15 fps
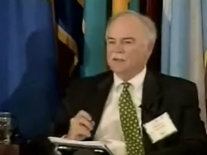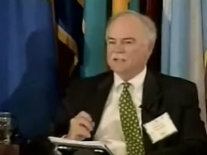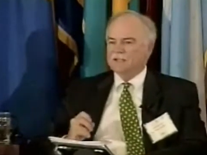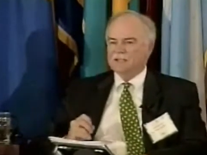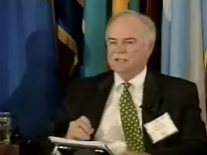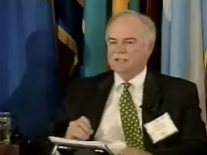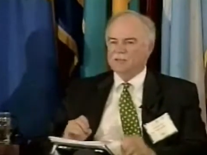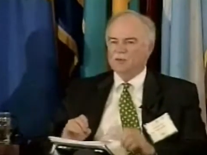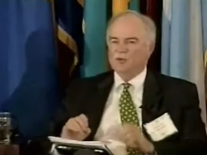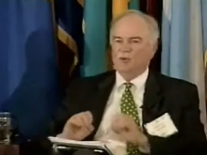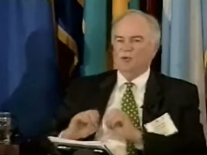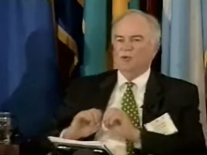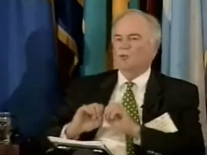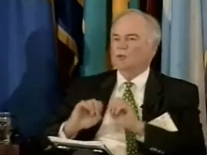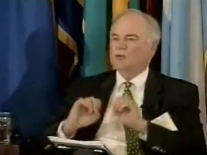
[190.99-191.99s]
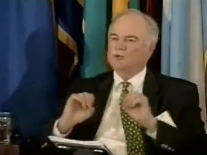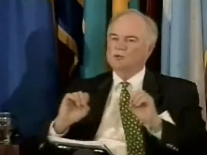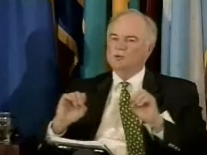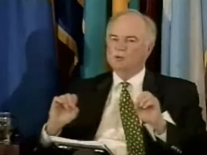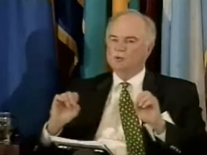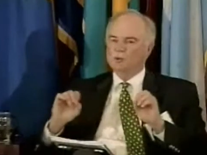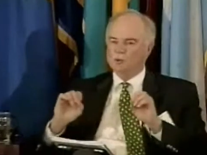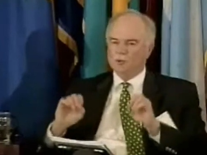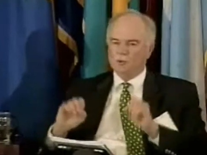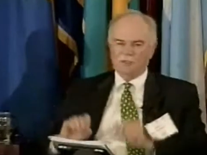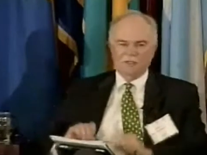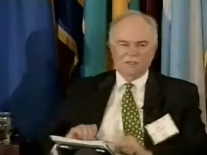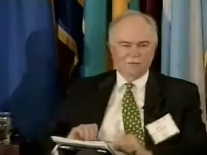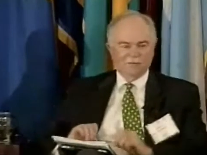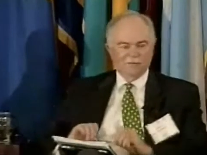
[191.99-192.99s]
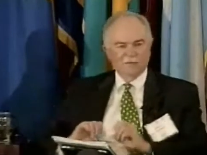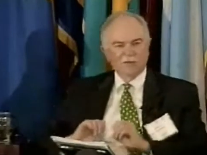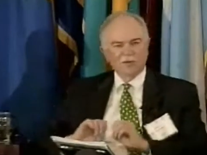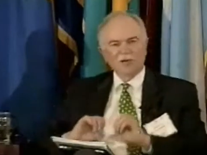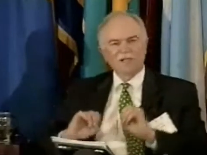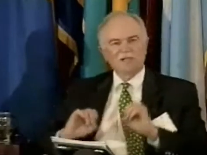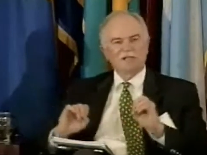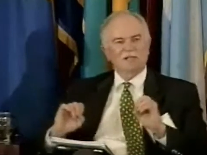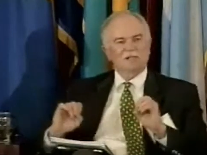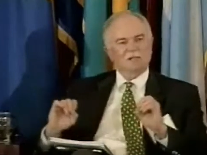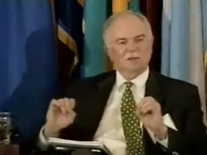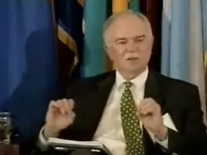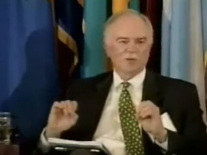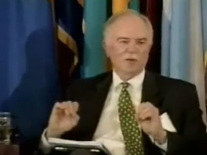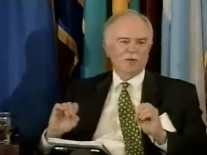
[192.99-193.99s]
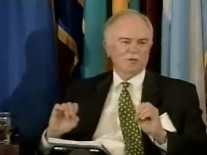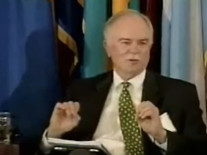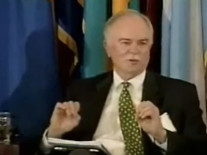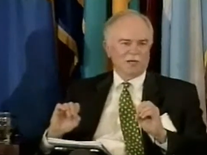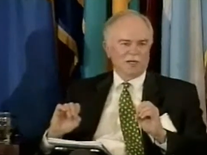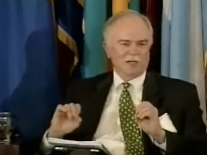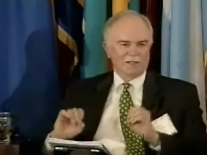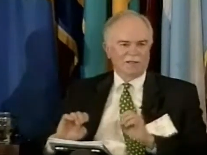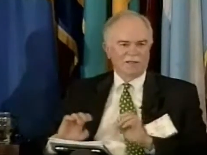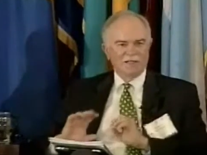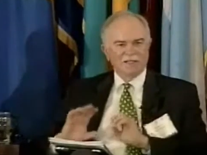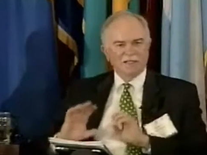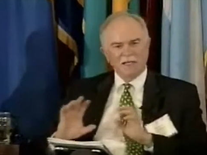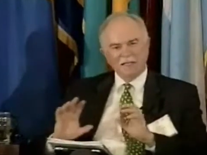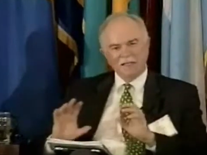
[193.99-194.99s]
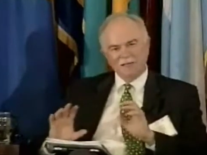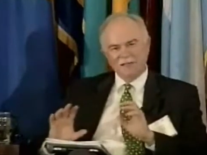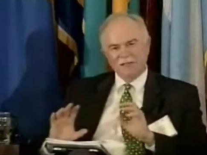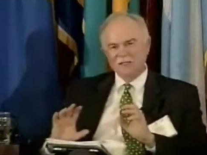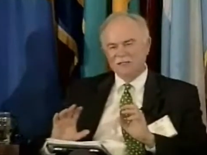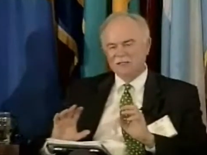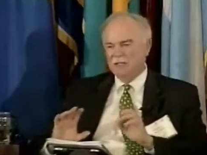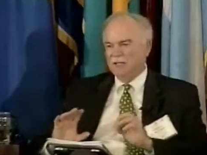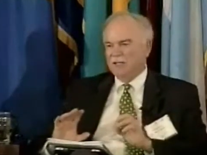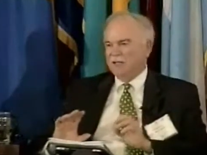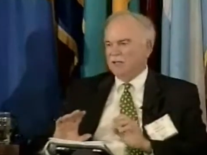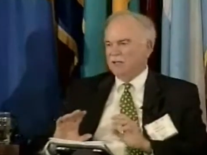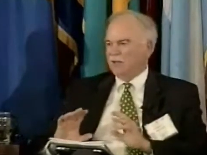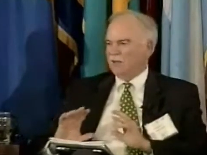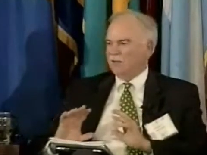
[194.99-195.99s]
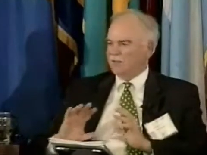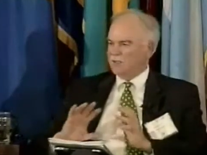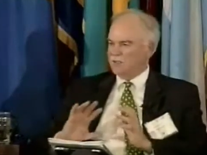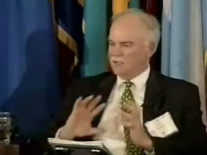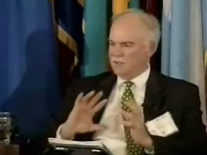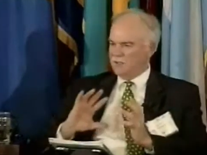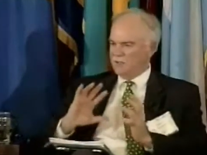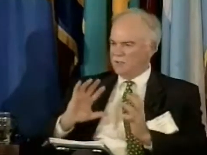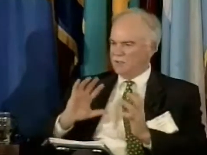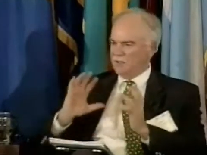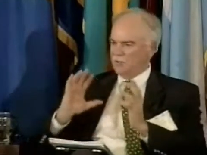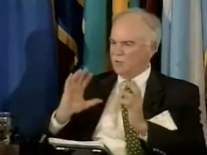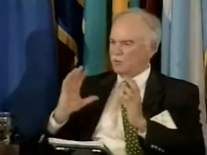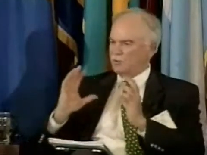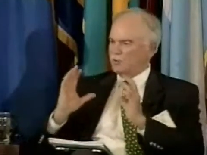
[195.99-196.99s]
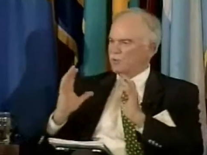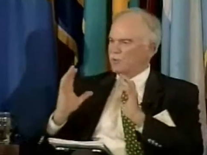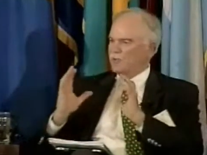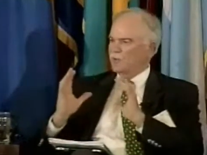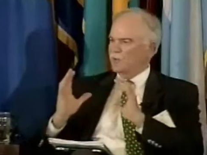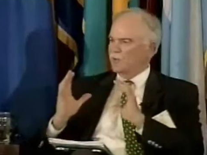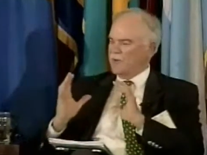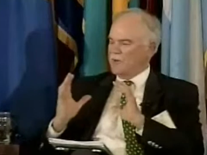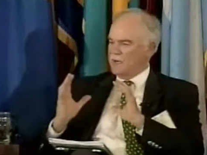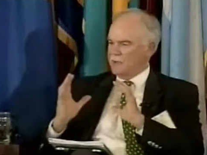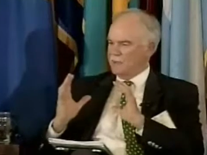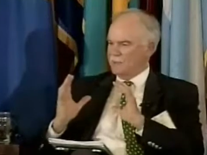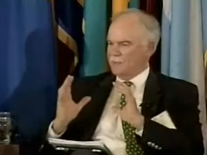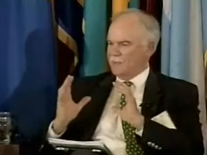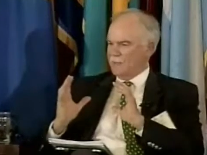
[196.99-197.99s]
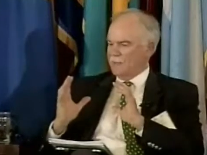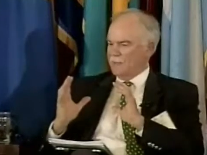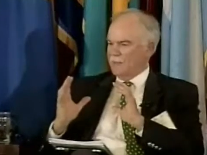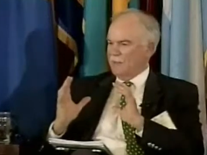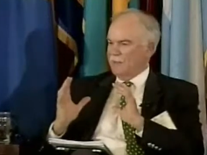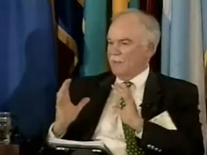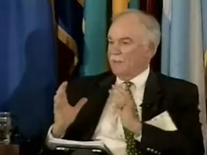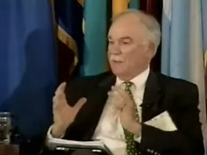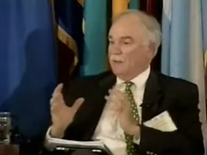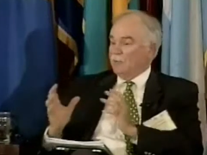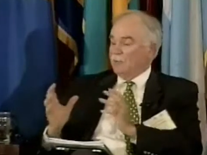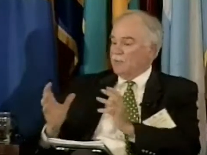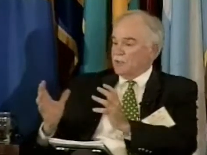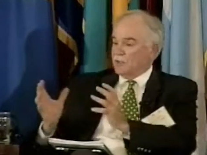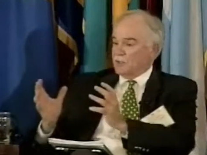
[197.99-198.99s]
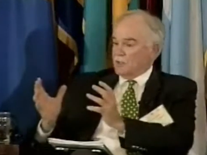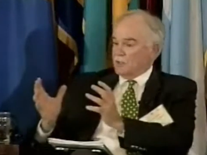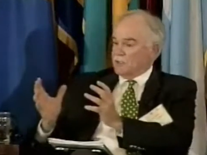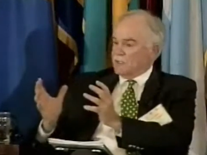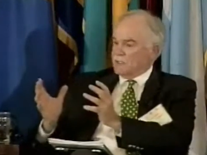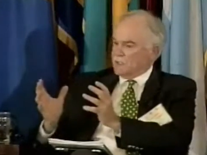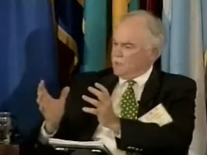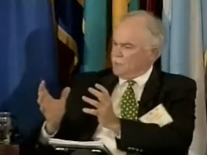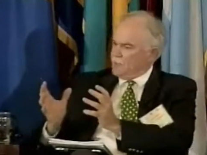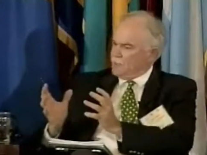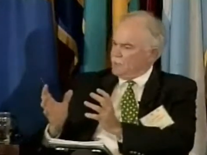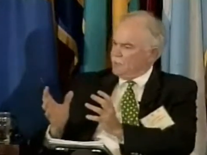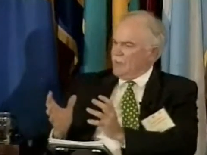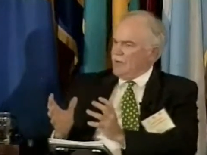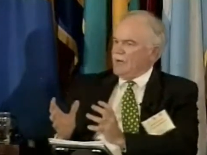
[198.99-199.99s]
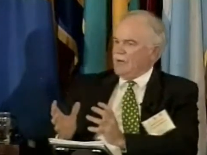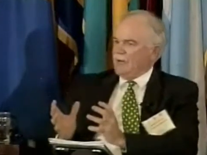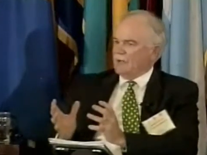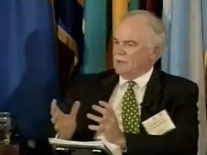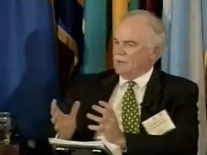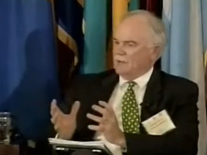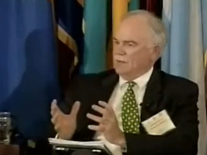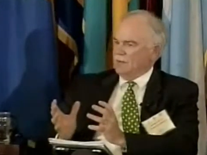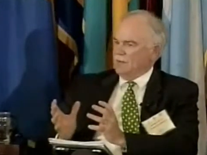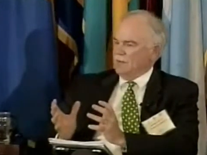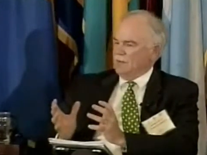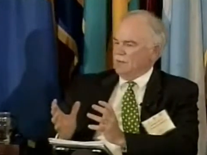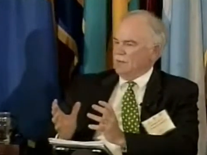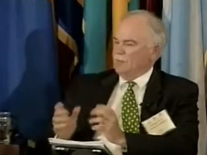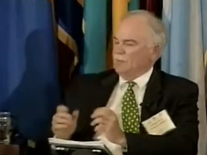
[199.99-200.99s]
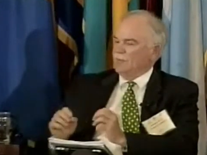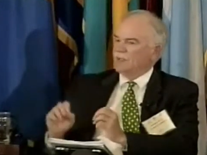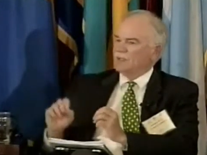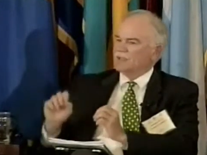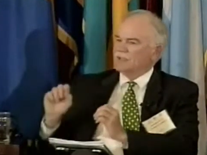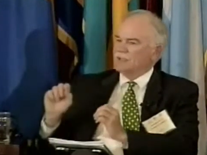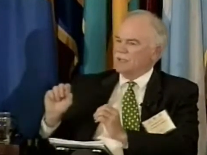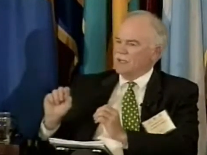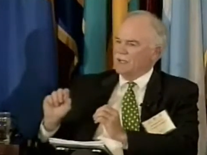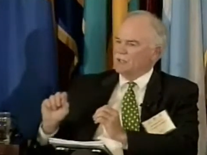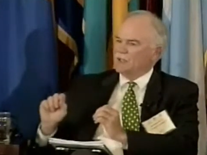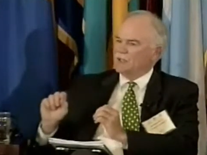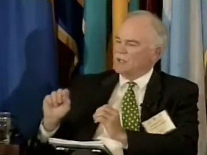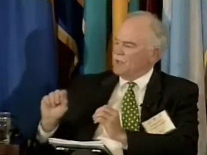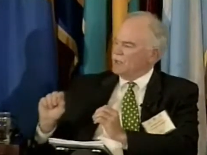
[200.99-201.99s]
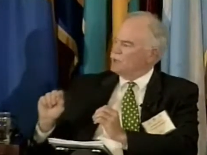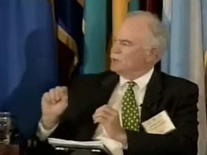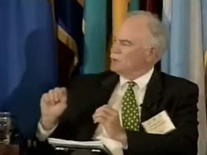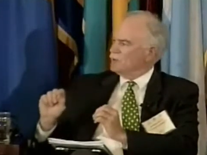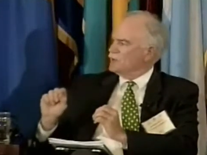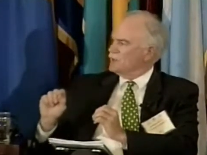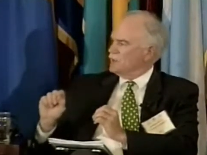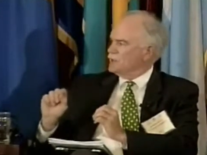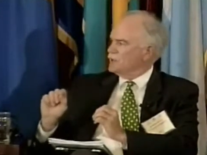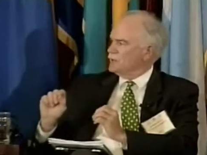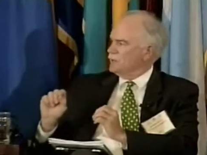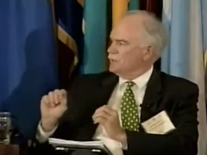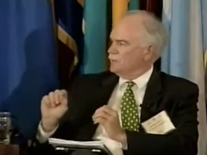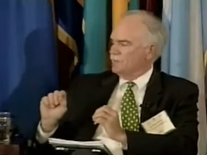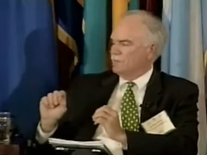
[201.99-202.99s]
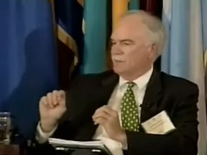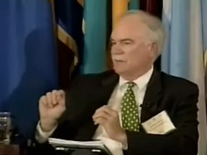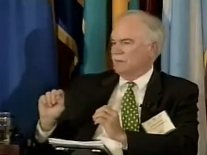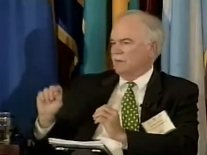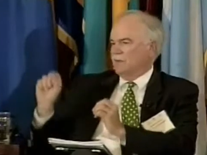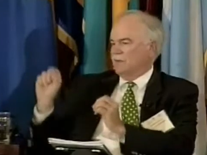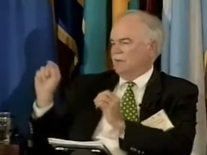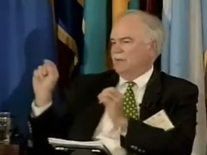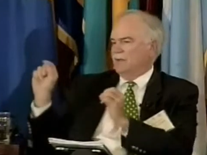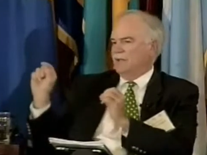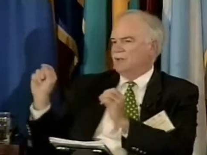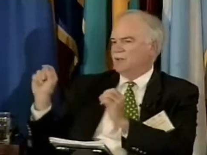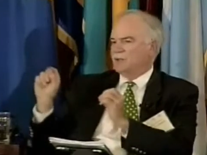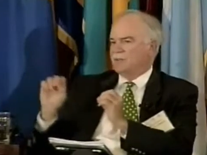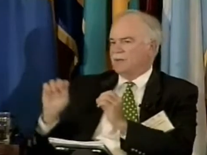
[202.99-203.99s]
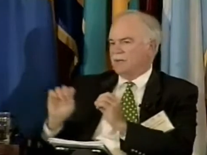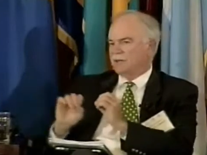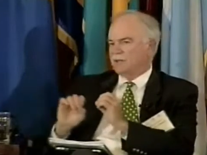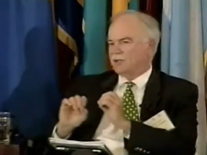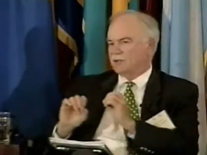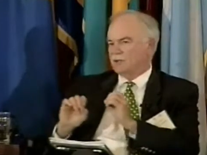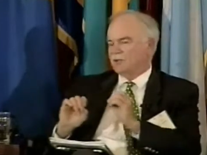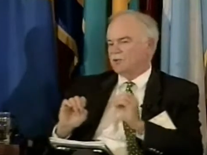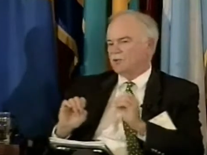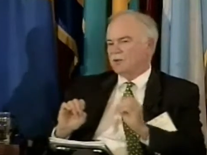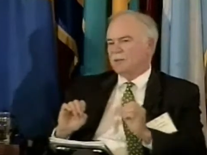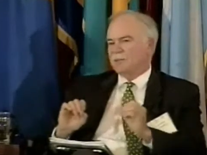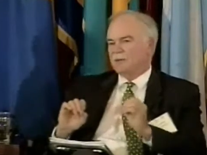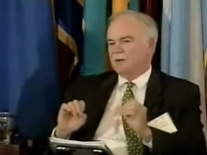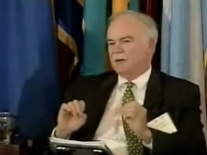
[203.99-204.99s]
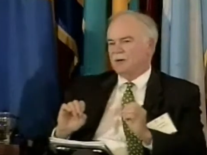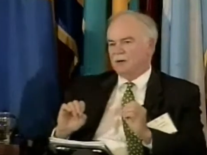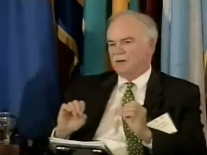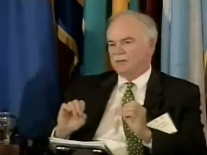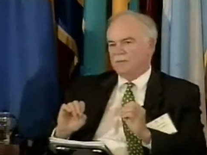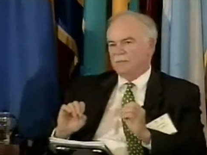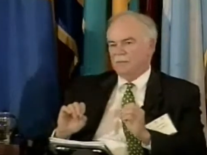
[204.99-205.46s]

they set up third world shoes and crisis center restaurant and these kind of things. And all of a sudden it started turning around. But it starts slipping back because the educational system in Jamaica started dropping off.